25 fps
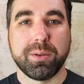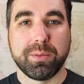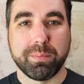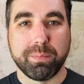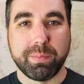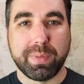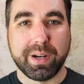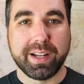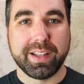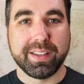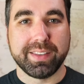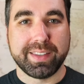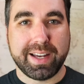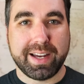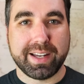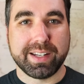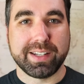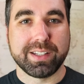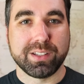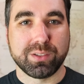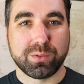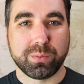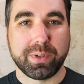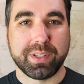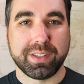but
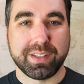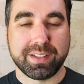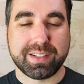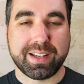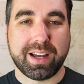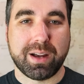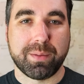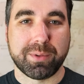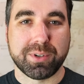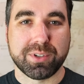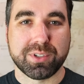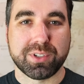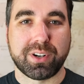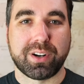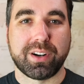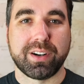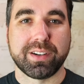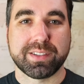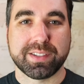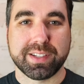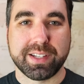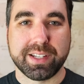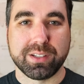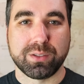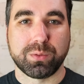that is when the timer
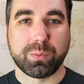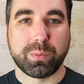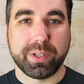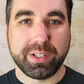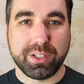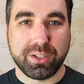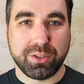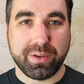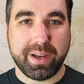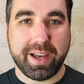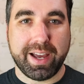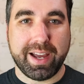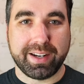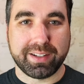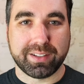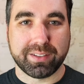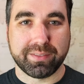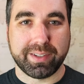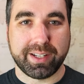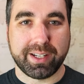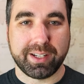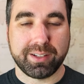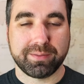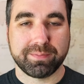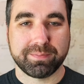starts, is when you
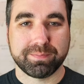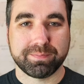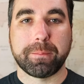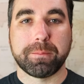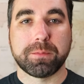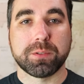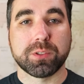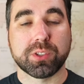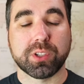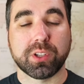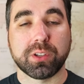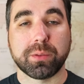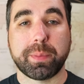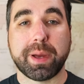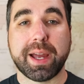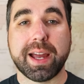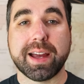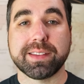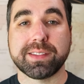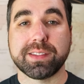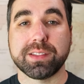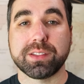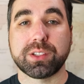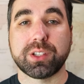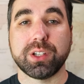activate. So the
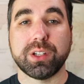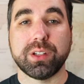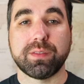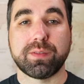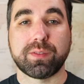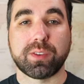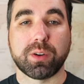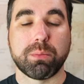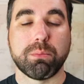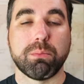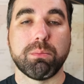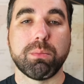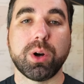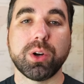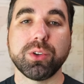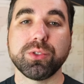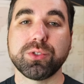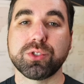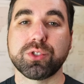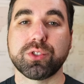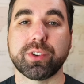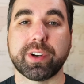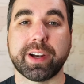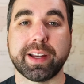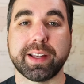pass is good for
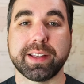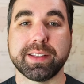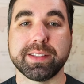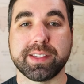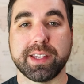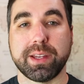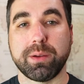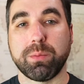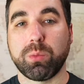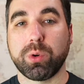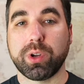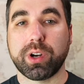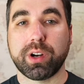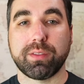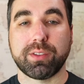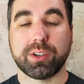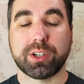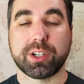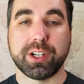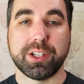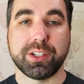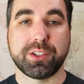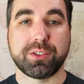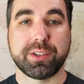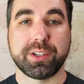most trains in whatever
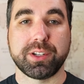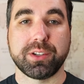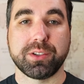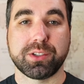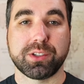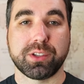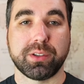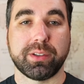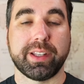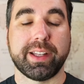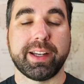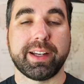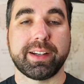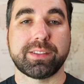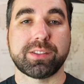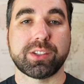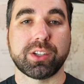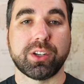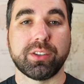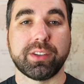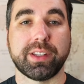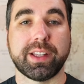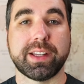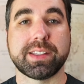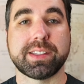country you select.
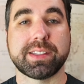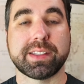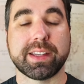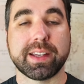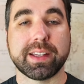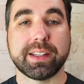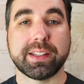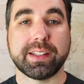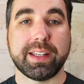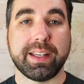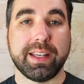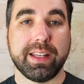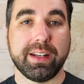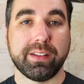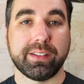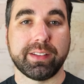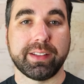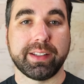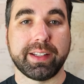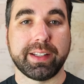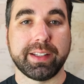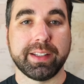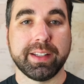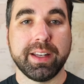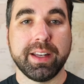So let's say in
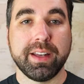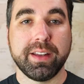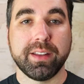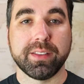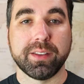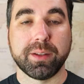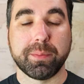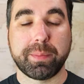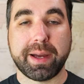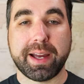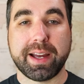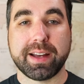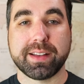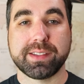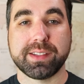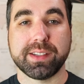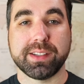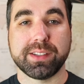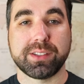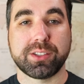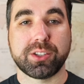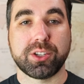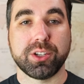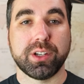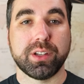Italy, the pass
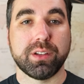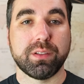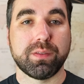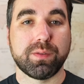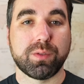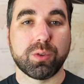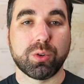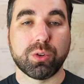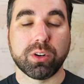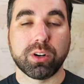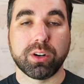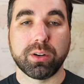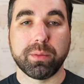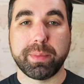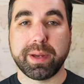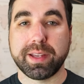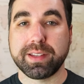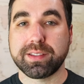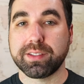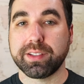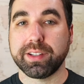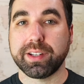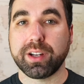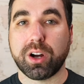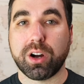is good for
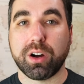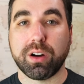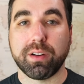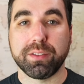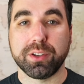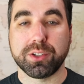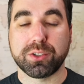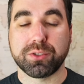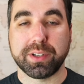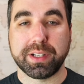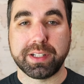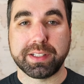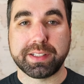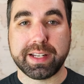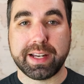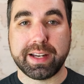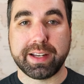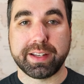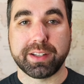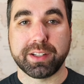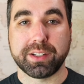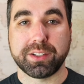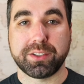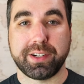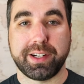basically all the
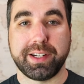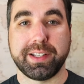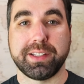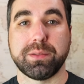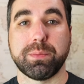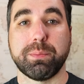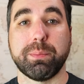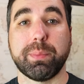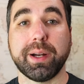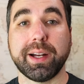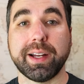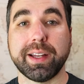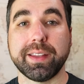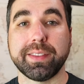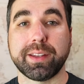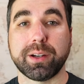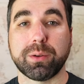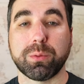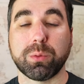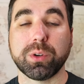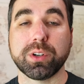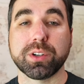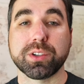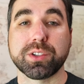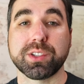Trenitalia trains, but
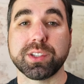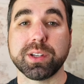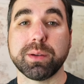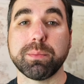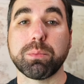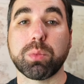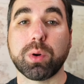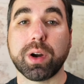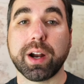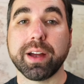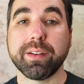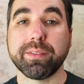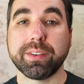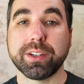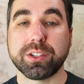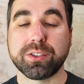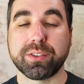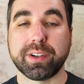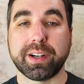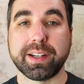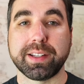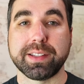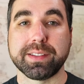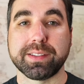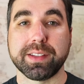there were some private
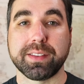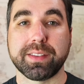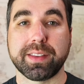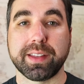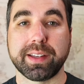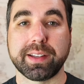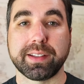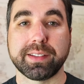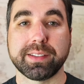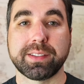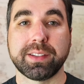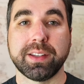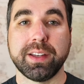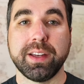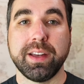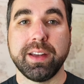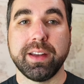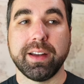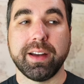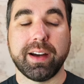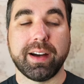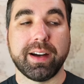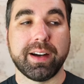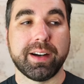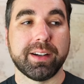trains and things
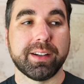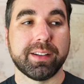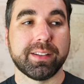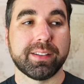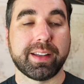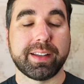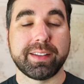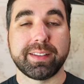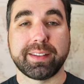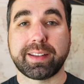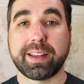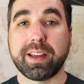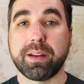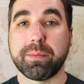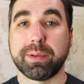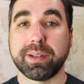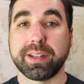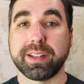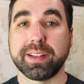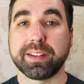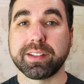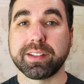like the Campania